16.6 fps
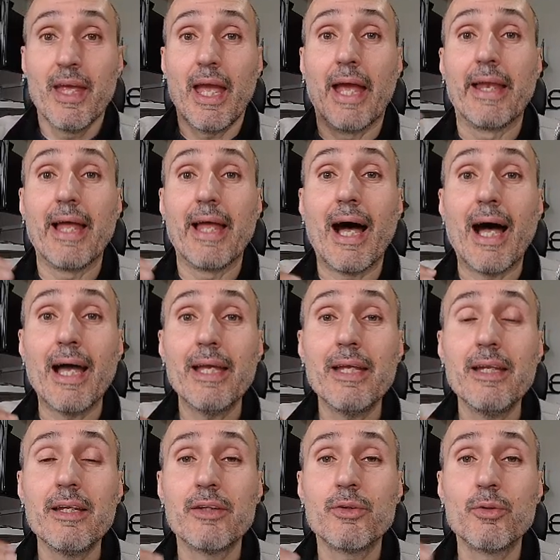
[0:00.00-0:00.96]
and I
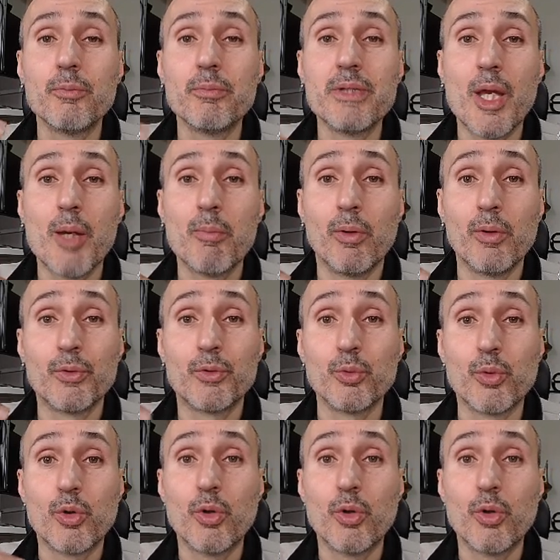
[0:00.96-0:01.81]
need to be able to